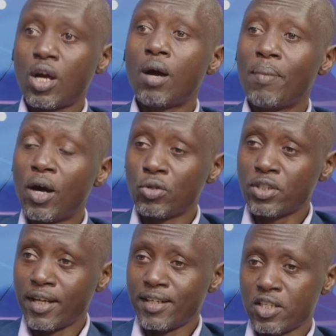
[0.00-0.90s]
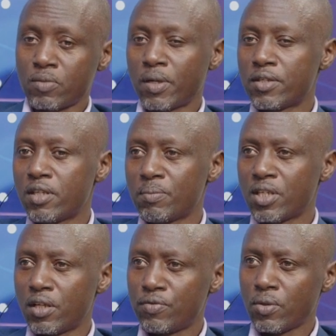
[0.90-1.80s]
come out and express
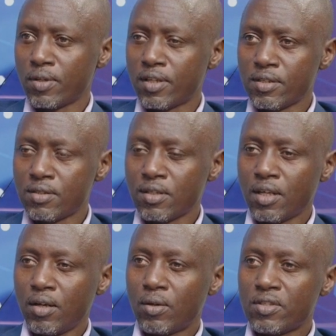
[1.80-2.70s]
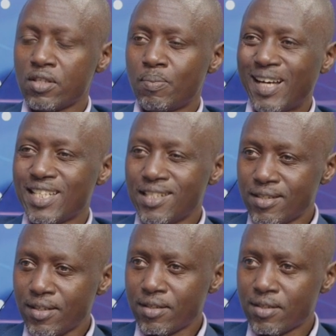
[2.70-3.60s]
themselves on these bad
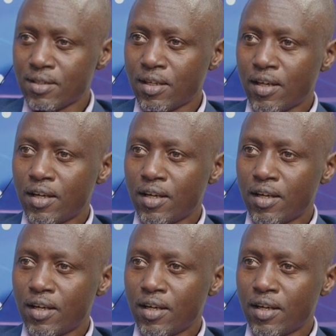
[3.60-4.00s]
incidents,